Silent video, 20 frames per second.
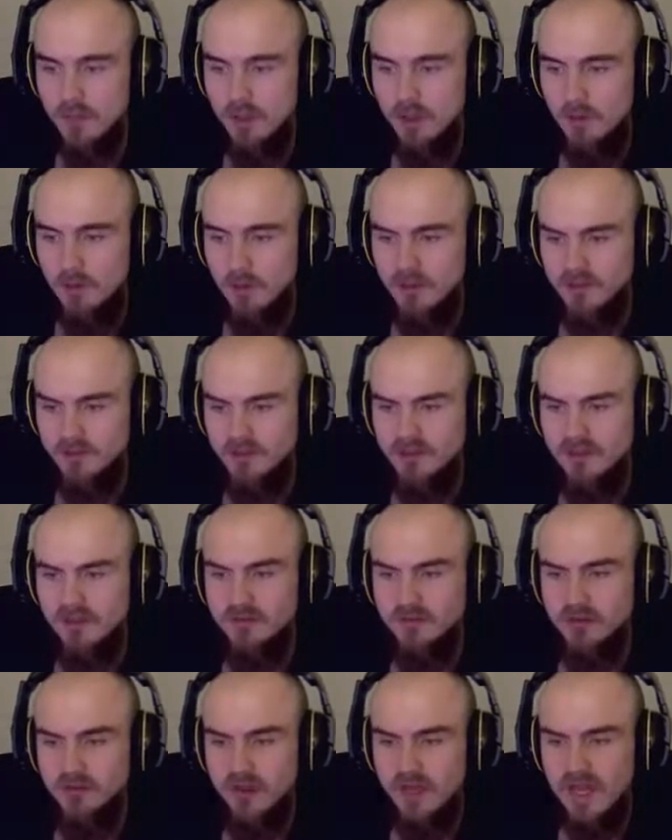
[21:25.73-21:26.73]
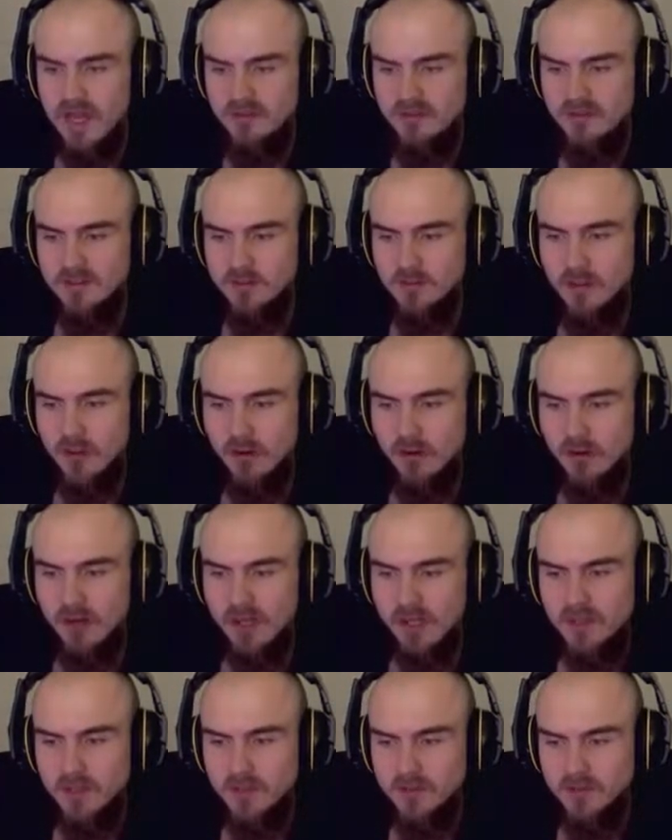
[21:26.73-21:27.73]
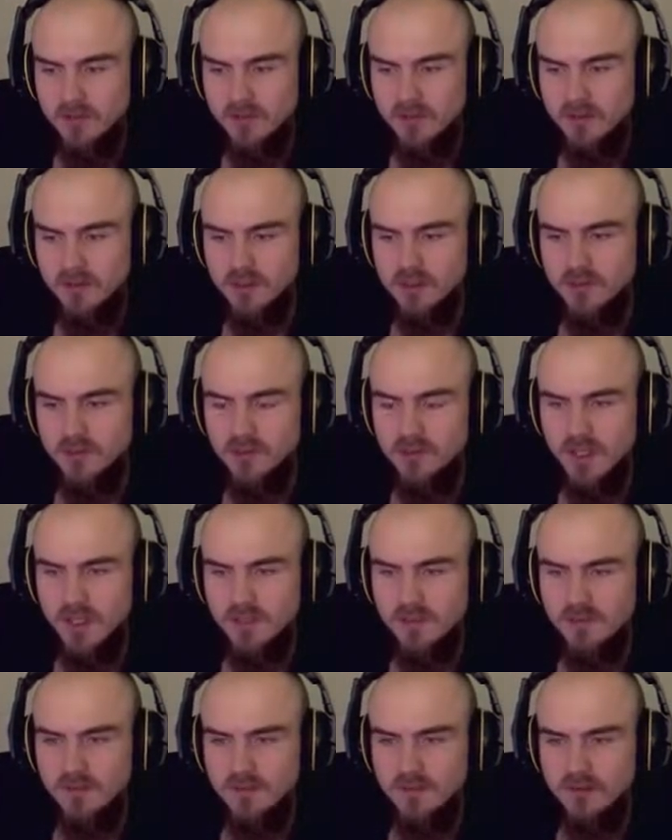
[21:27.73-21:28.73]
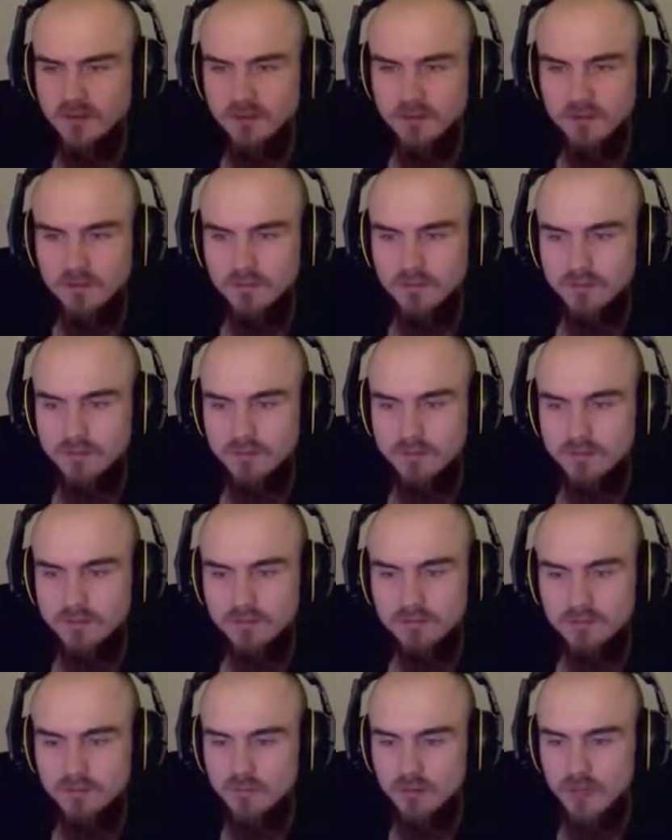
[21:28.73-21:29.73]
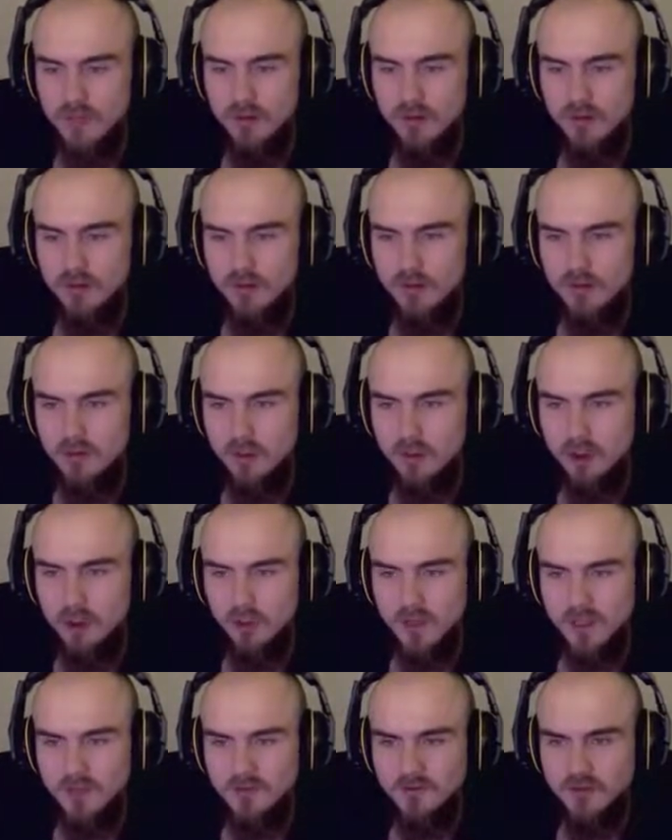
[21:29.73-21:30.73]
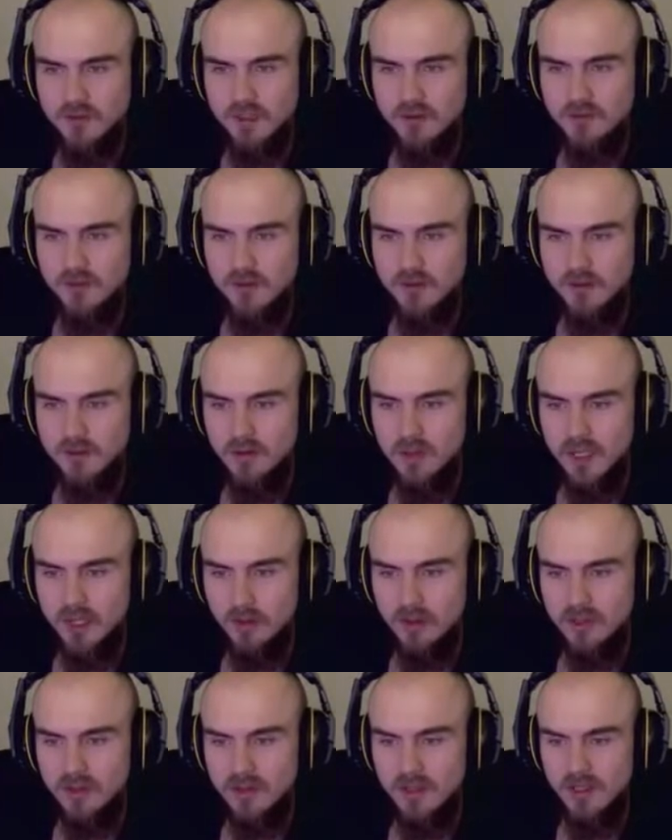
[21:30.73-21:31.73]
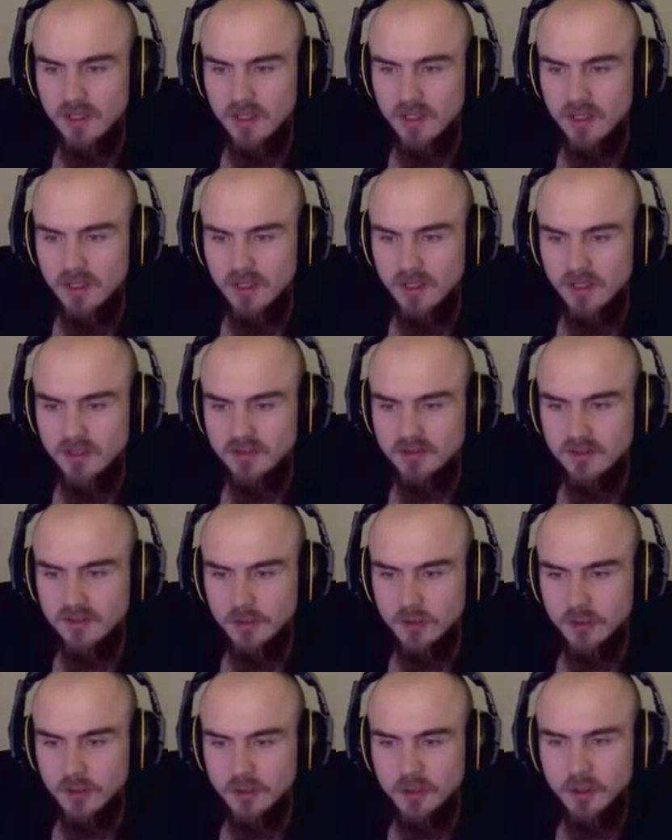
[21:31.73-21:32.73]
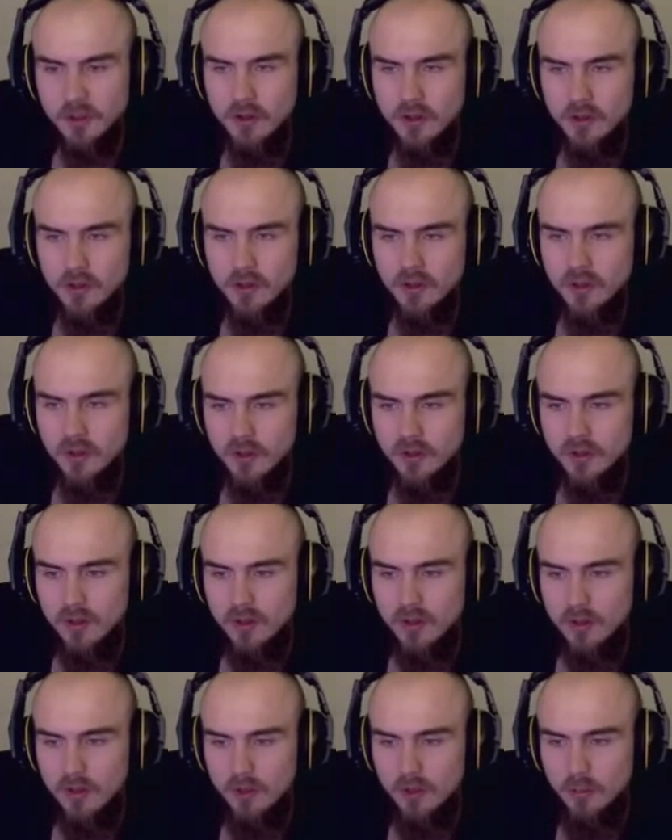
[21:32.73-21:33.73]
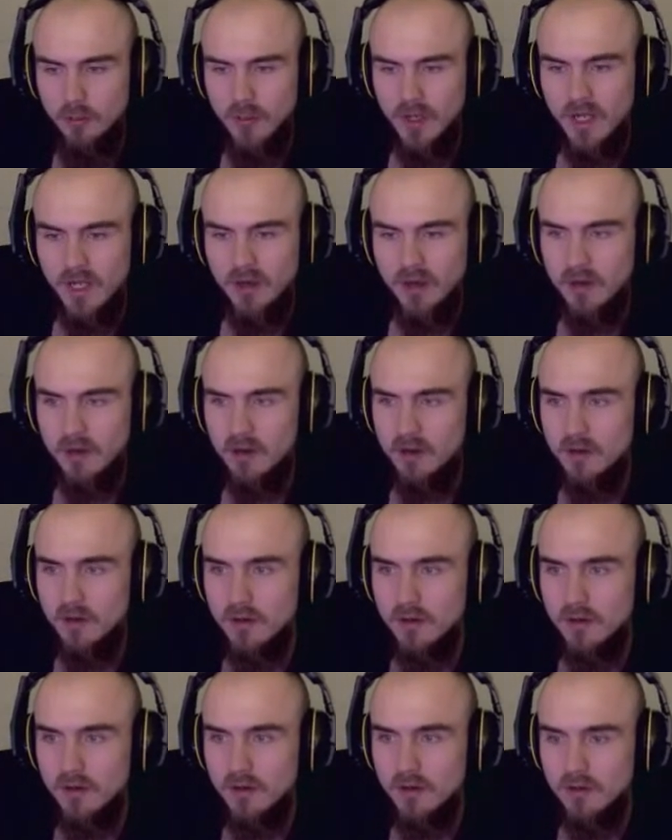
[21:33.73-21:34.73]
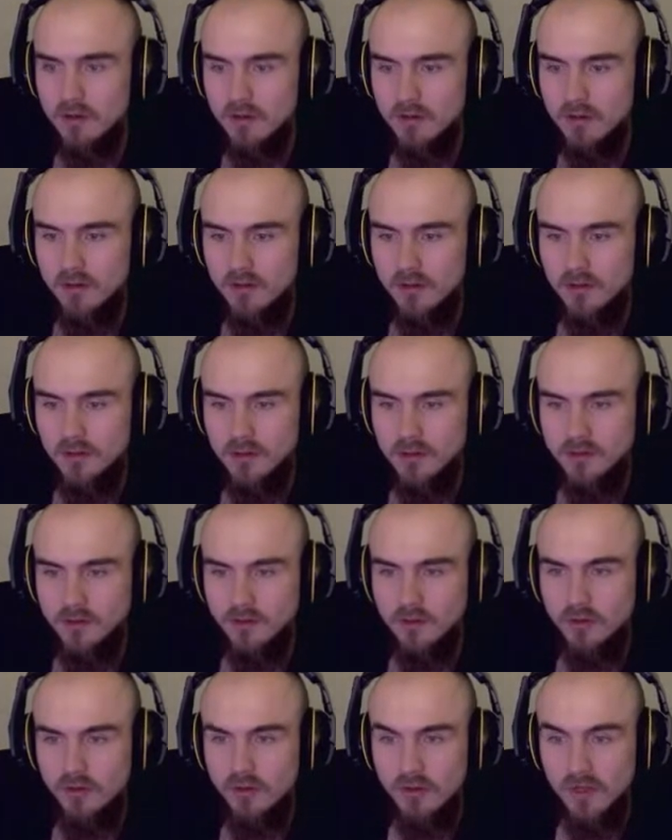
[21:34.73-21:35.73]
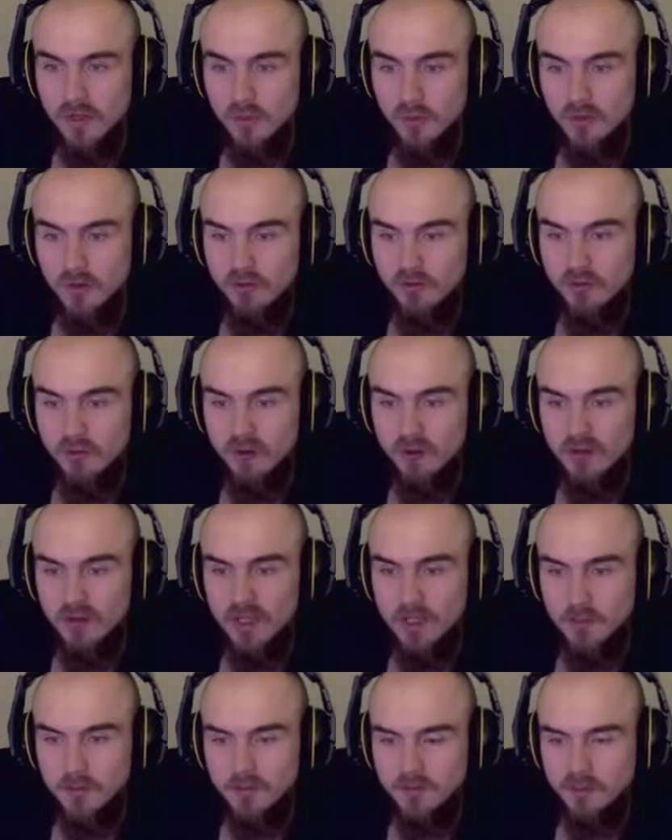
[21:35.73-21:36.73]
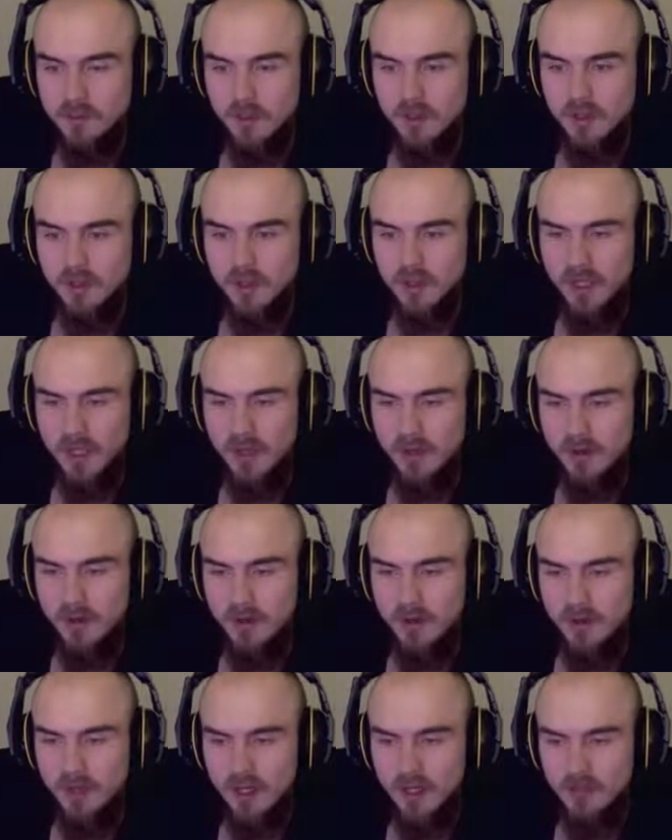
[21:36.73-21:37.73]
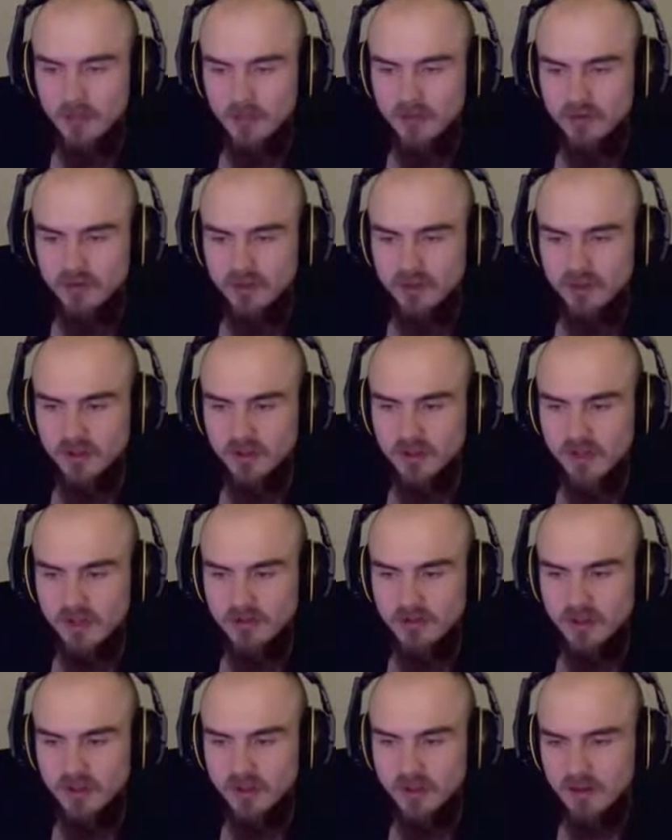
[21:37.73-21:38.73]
Because it gives you access to better items, it gives you access to, well, a whole bunch of stuff. I'll look at the list in a moment. Oh man. Good thing we can afford that, because we're gonna make a lot of profit on that thing.